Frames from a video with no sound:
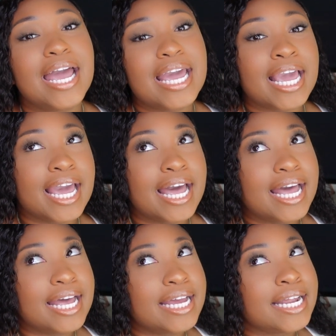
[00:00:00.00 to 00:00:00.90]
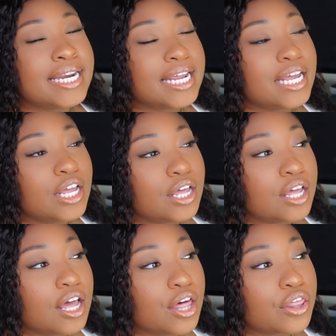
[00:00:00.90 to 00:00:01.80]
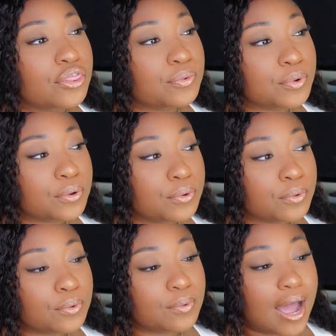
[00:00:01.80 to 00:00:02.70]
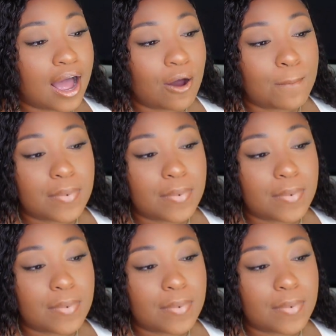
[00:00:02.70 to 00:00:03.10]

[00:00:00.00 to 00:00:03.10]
And throughout